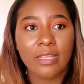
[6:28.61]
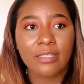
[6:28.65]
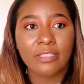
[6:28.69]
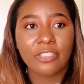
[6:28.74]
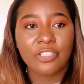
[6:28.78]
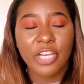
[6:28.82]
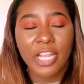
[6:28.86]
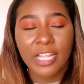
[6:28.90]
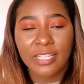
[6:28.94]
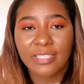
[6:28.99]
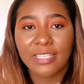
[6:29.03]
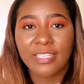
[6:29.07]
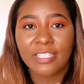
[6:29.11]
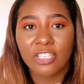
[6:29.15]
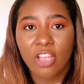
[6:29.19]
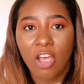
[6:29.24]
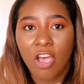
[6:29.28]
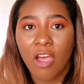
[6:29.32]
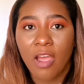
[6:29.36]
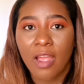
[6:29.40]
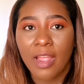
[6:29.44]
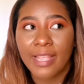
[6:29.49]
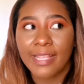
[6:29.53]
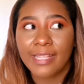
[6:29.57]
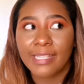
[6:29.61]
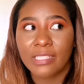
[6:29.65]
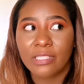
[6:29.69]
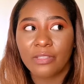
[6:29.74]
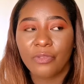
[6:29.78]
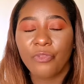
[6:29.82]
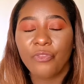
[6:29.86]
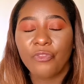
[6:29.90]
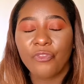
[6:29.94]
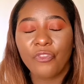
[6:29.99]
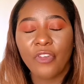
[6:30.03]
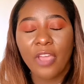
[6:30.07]
chances are it's
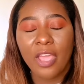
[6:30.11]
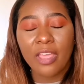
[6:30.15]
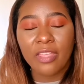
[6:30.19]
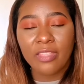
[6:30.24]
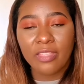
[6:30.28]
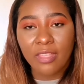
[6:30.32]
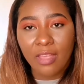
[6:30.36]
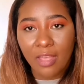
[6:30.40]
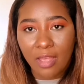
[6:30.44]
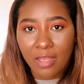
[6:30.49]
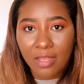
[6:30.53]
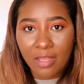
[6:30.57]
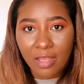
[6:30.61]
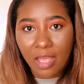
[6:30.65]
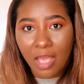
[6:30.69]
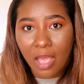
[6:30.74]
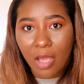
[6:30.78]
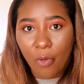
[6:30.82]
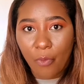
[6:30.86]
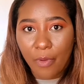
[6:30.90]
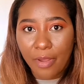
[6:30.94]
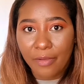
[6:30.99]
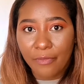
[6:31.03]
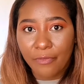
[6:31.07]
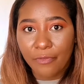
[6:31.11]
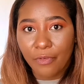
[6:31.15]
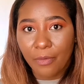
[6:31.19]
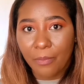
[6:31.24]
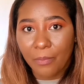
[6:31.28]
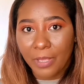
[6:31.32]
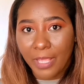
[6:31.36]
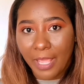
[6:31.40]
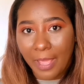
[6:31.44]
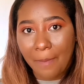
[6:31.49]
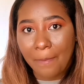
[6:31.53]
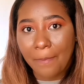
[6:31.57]
further away
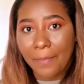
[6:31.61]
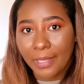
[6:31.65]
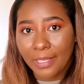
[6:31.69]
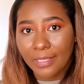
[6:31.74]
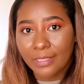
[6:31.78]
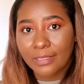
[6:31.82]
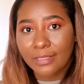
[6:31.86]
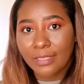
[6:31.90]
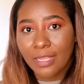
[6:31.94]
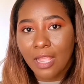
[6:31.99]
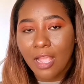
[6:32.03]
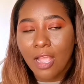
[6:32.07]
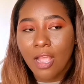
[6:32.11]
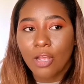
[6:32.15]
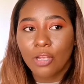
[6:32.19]
from campus.